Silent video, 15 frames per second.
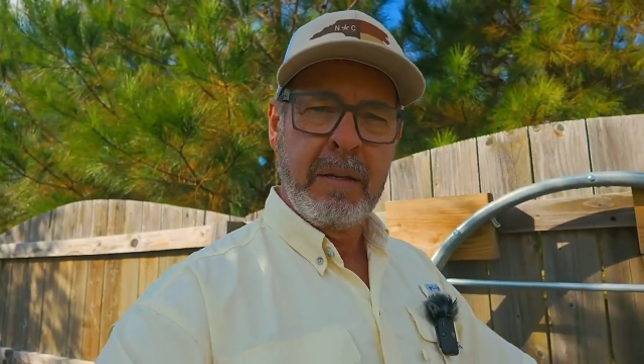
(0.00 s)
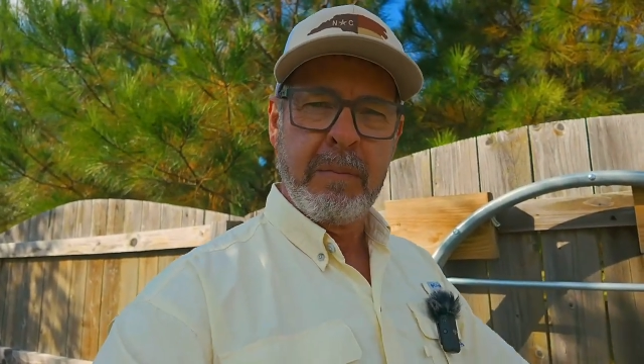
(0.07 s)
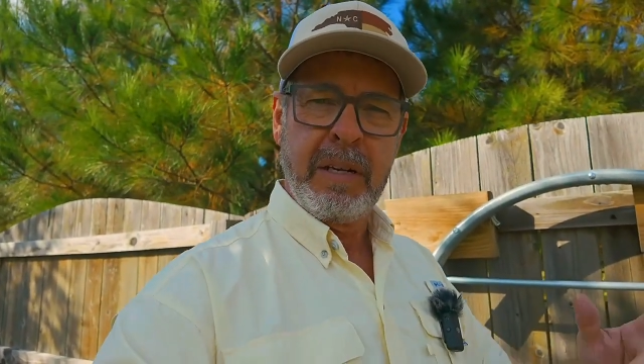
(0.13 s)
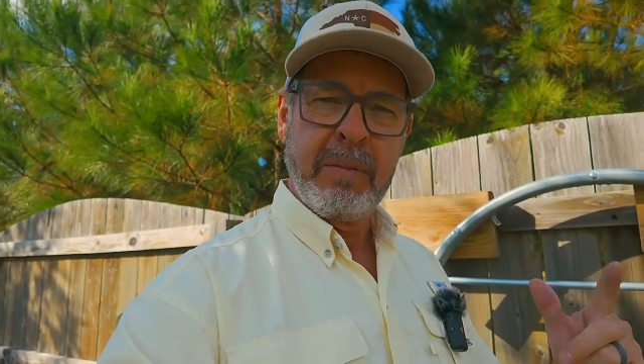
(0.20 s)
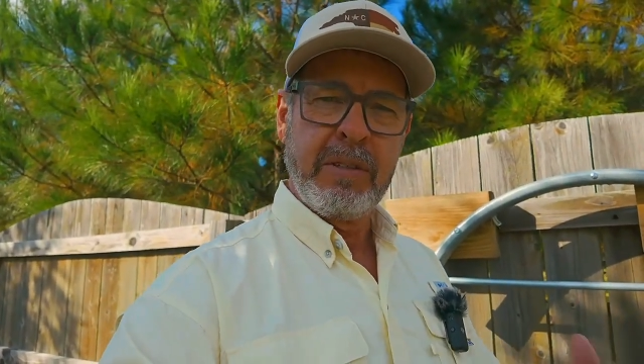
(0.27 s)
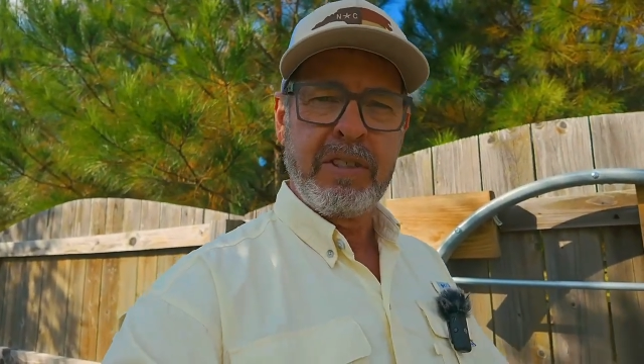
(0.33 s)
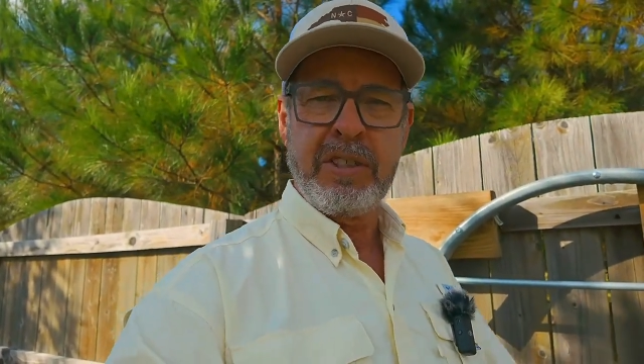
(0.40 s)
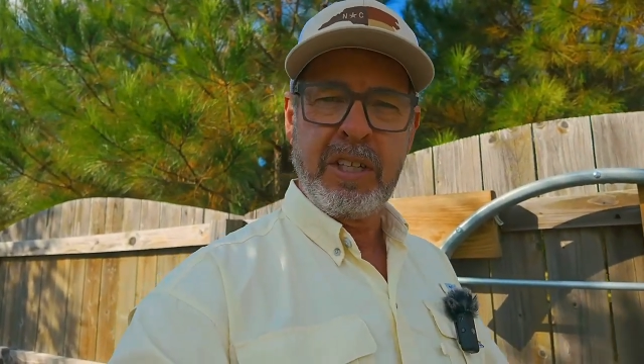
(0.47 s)
but
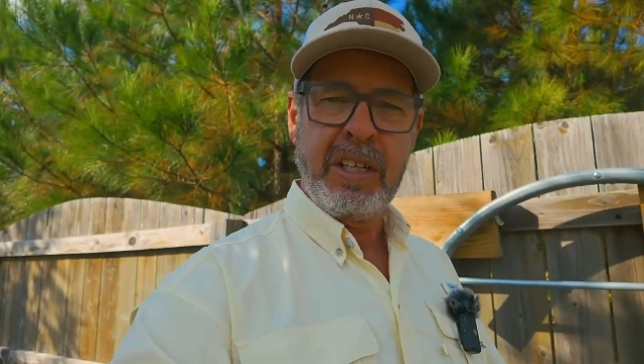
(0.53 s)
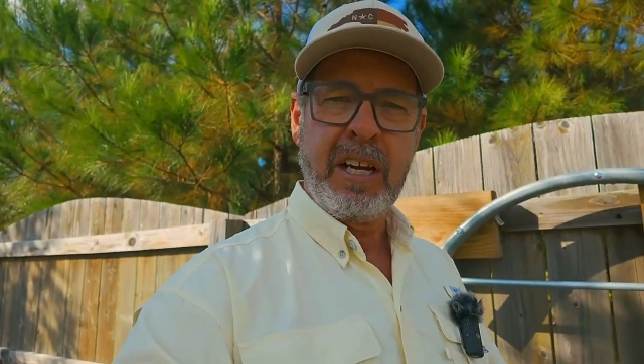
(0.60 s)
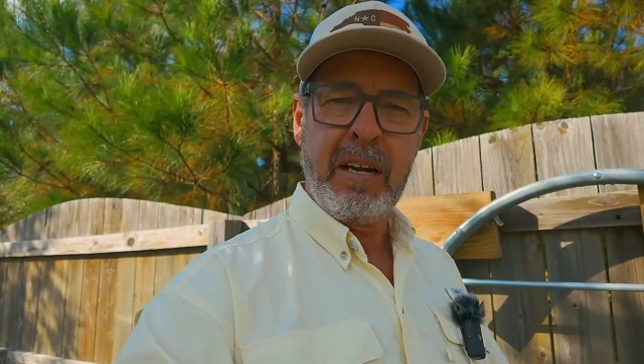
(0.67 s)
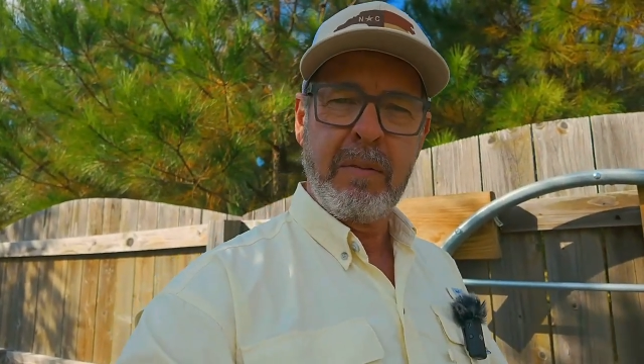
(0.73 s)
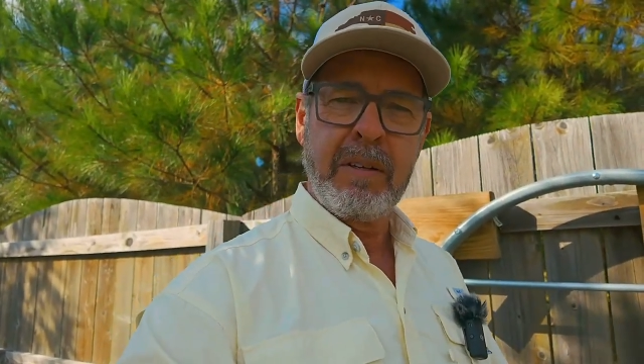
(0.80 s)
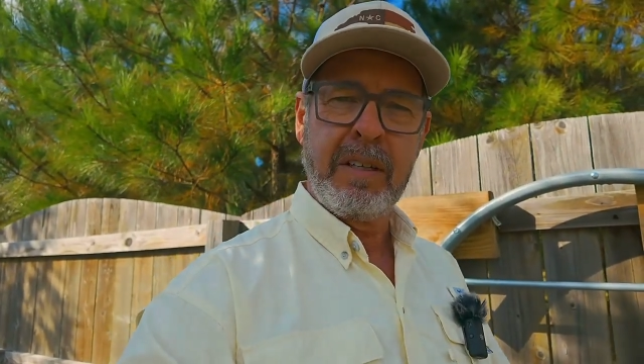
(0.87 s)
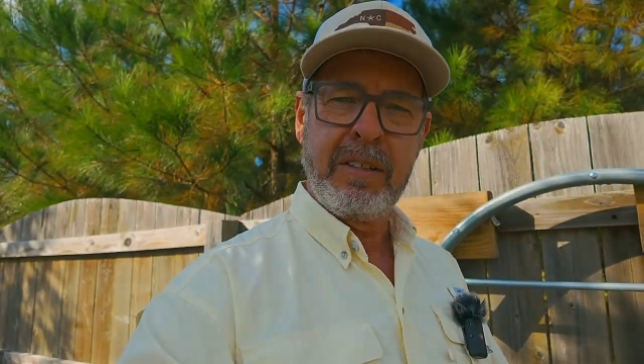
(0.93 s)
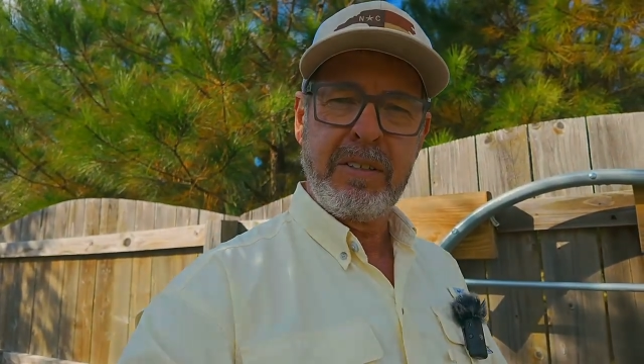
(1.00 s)
I'm going to show you how
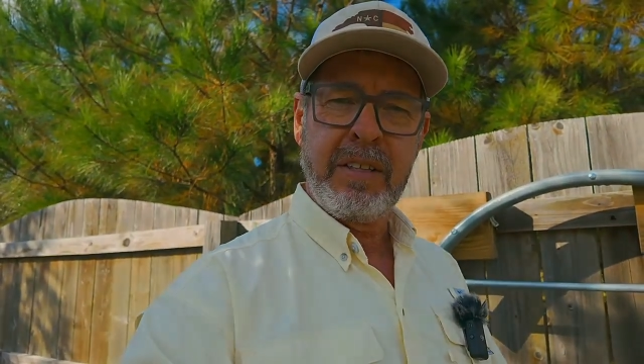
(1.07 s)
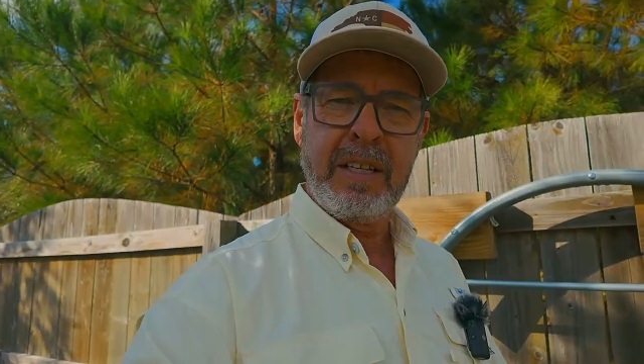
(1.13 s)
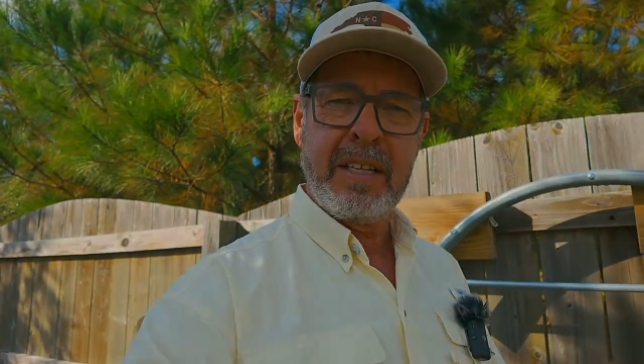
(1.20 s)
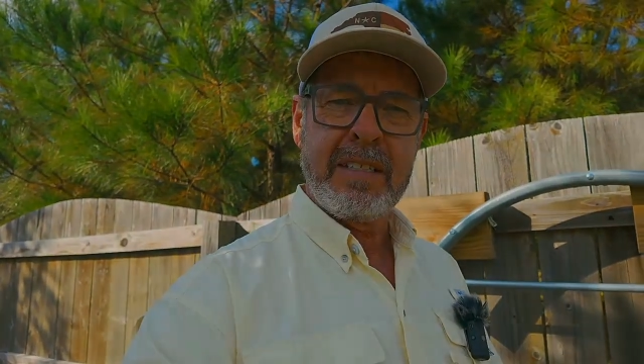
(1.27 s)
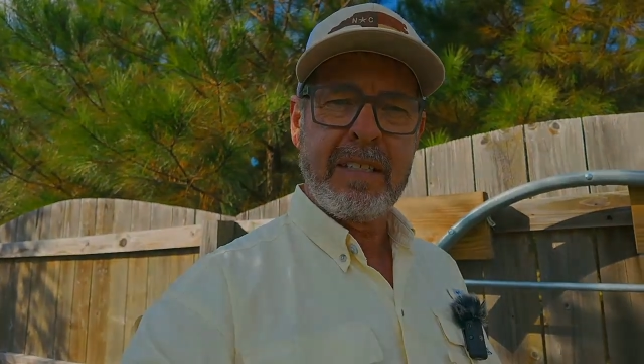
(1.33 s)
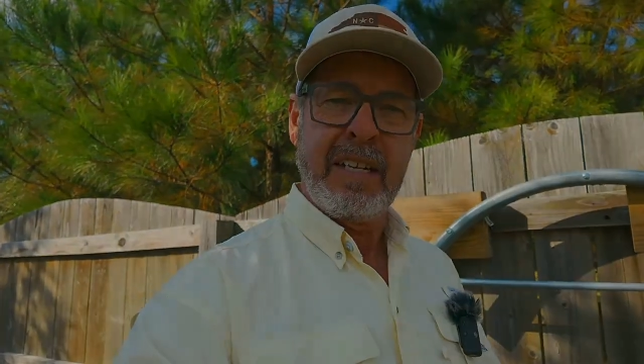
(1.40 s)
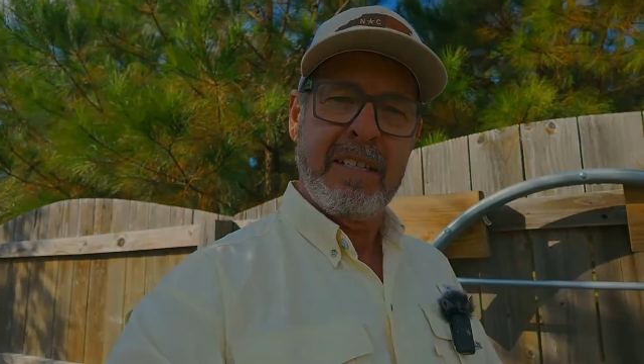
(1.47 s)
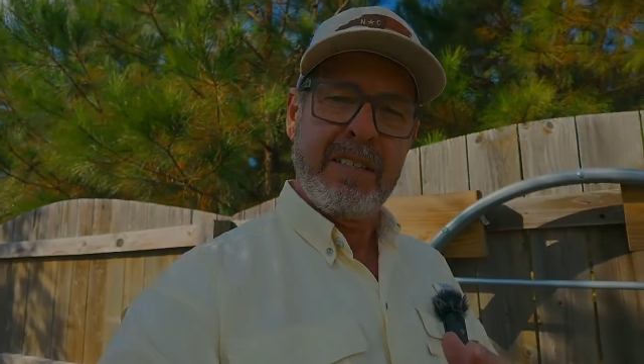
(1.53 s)
we're going to do that
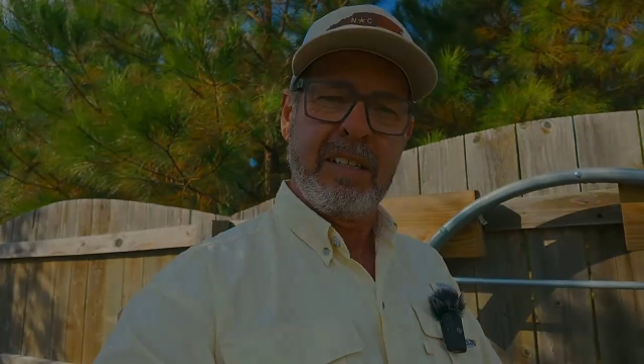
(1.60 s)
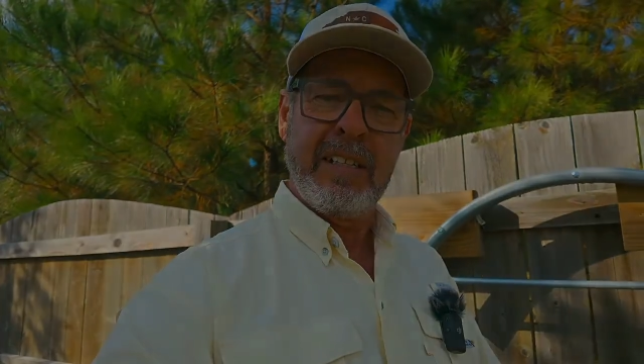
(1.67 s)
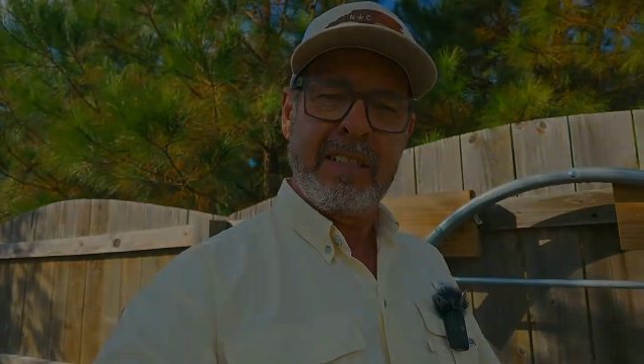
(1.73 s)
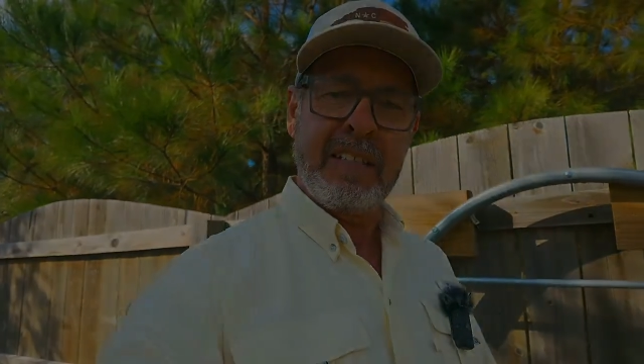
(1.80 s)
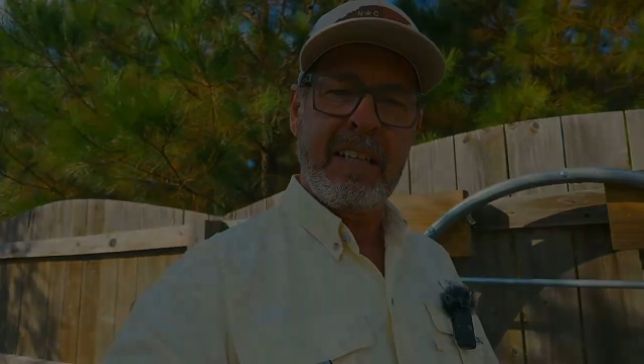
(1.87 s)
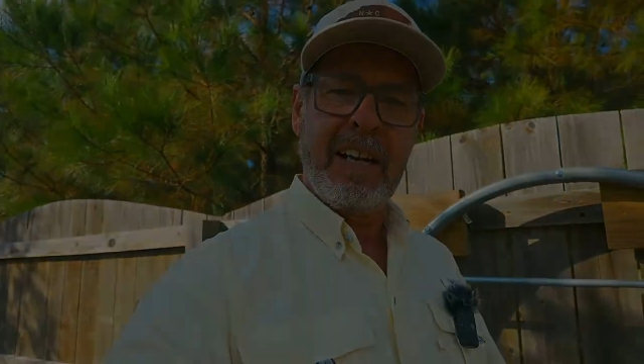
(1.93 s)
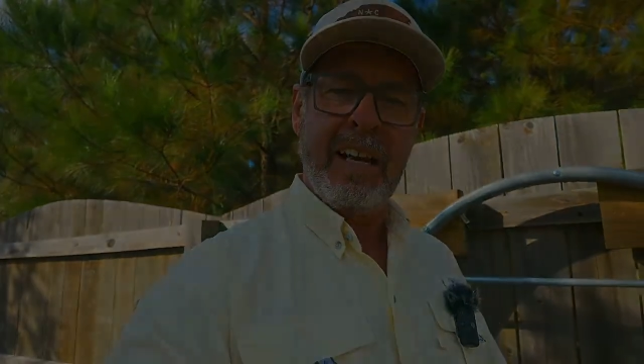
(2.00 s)
today, so let's get